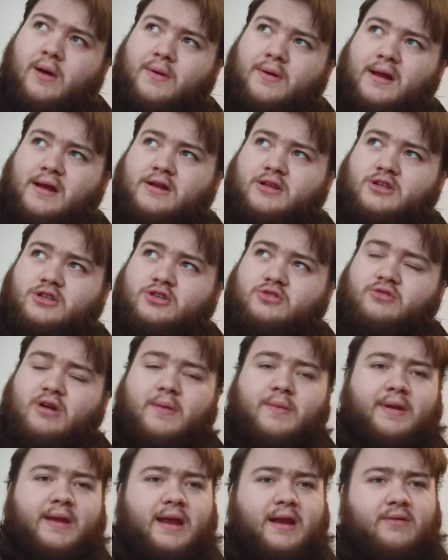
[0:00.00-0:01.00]
would I
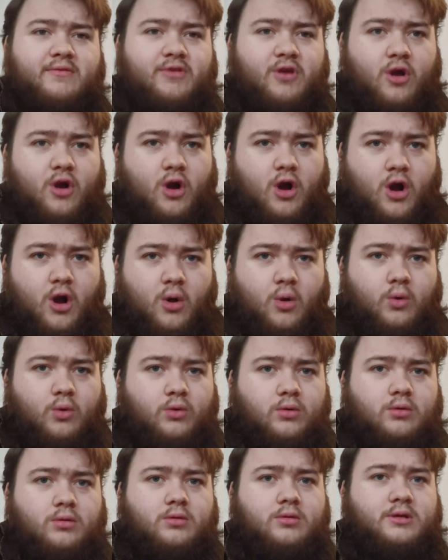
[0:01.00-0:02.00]
describe it? Kind of your
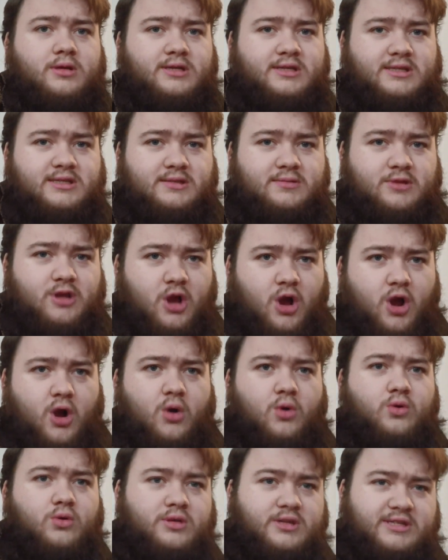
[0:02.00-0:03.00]
old
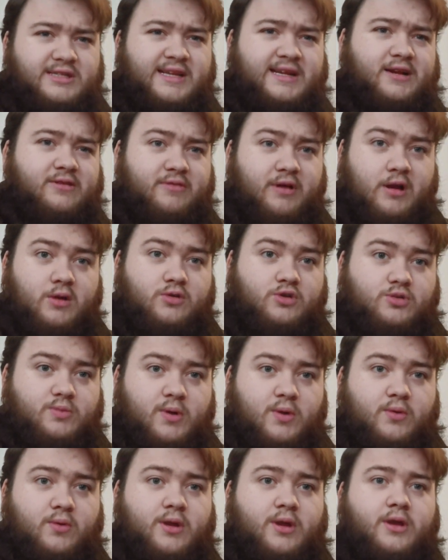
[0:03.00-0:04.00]
cigarillo
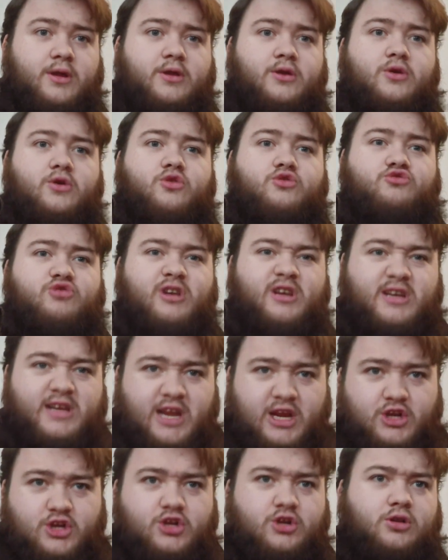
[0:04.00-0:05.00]
smoker, your
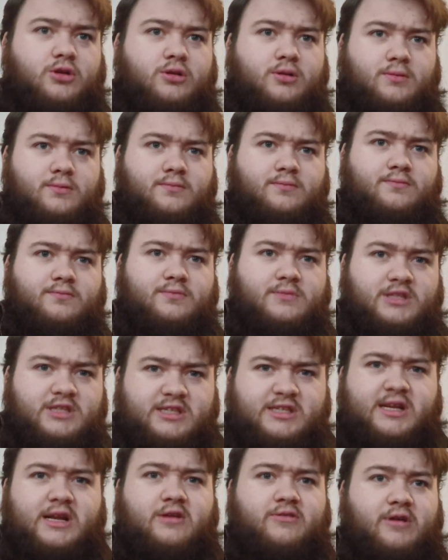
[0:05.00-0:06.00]
traditional
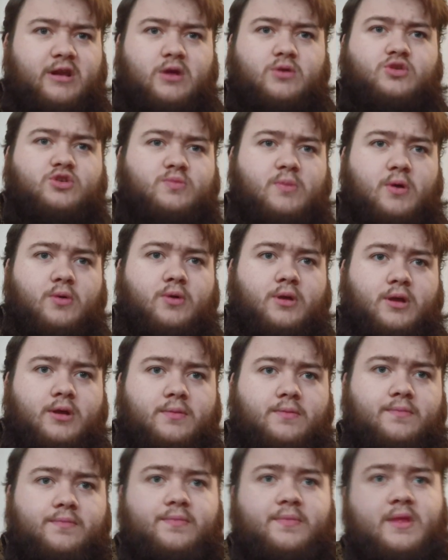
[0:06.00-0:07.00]
cigarillo
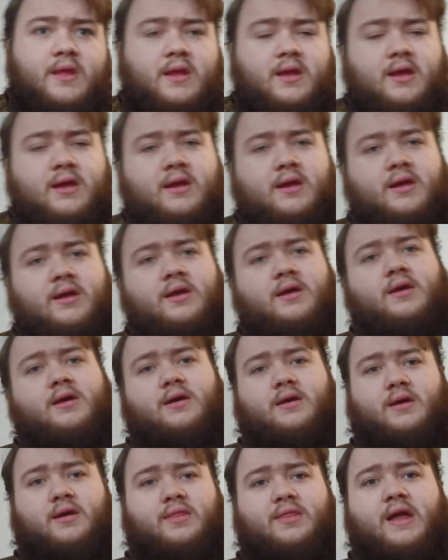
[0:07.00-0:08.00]
smoker.
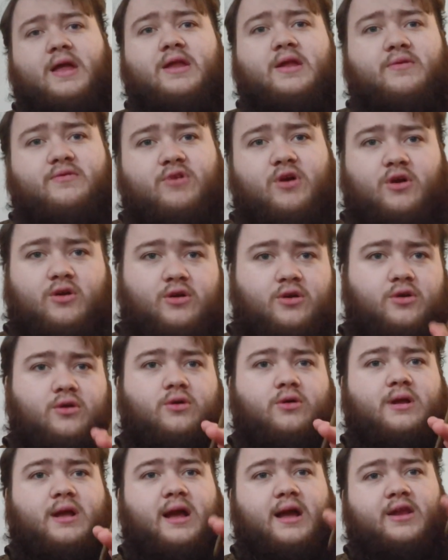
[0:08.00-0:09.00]
Then you've got
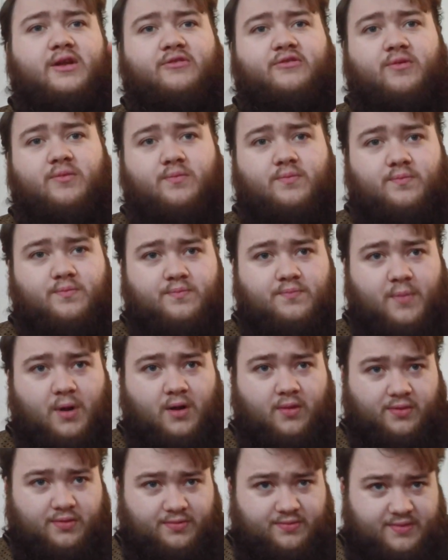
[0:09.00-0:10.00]
your kind of,
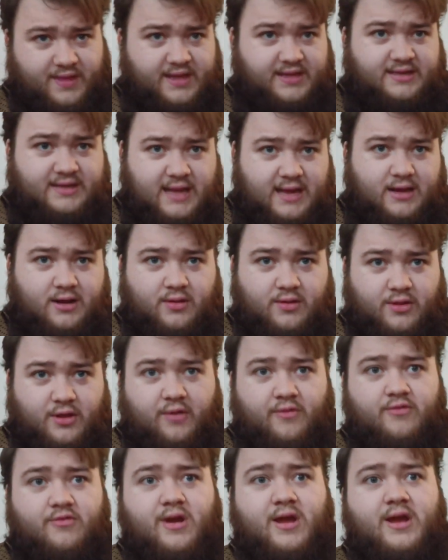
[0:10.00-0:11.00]
on this end, on
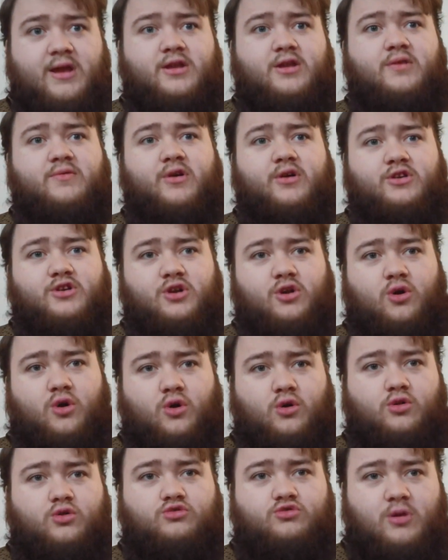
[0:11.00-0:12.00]
the other end, you've got your
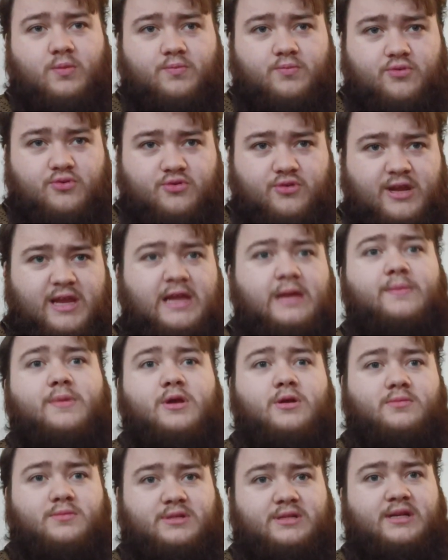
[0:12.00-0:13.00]
ultra
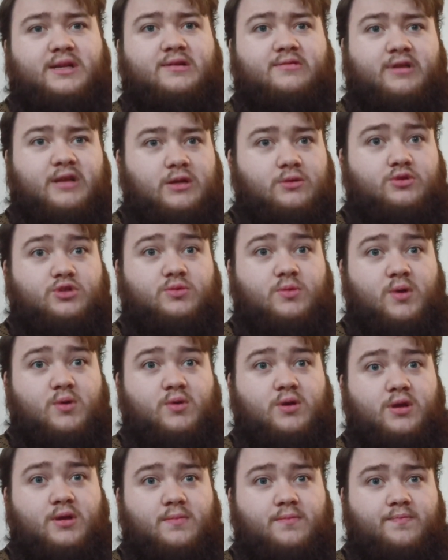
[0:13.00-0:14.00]
premium cigarillo
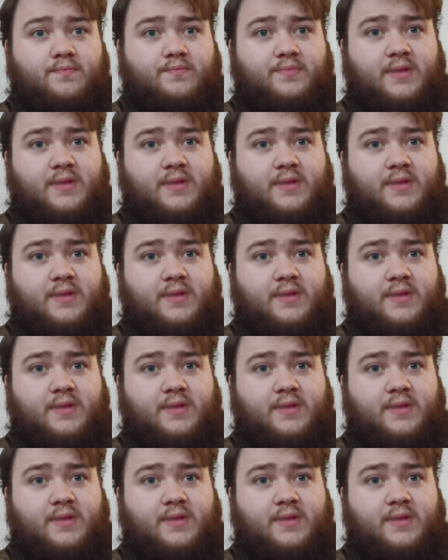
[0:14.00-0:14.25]
smoker.